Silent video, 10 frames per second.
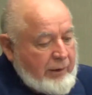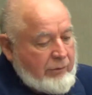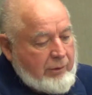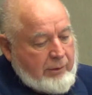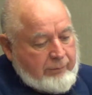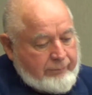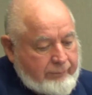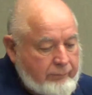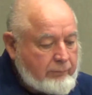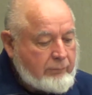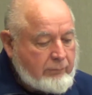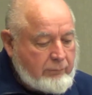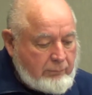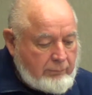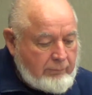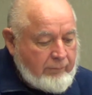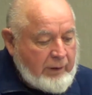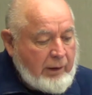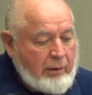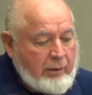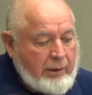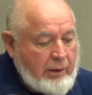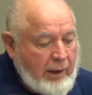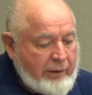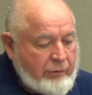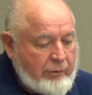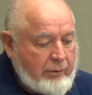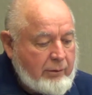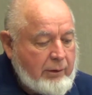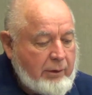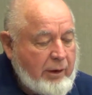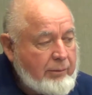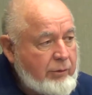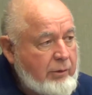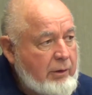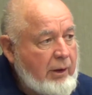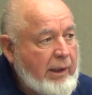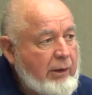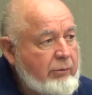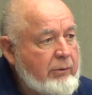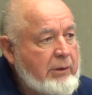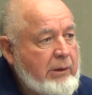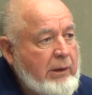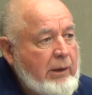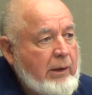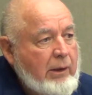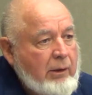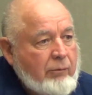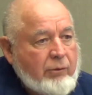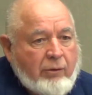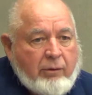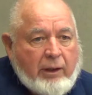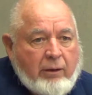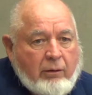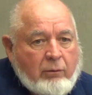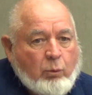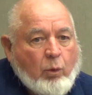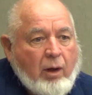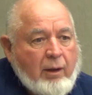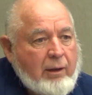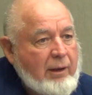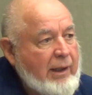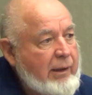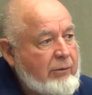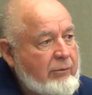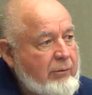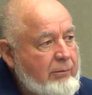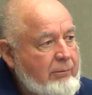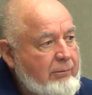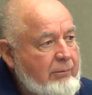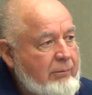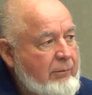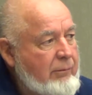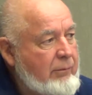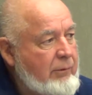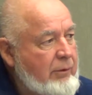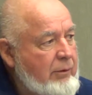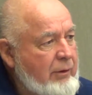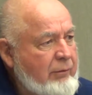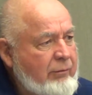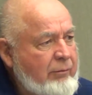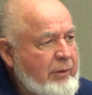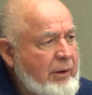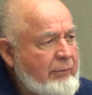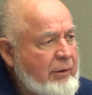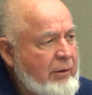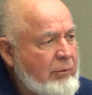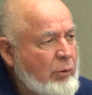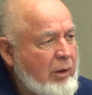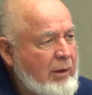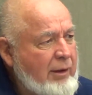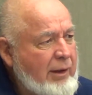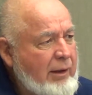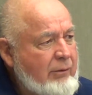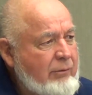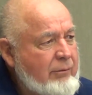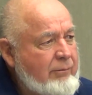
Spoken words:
that I learned in high school in chemistry class was a thing called water glass. You ever heard of water glass?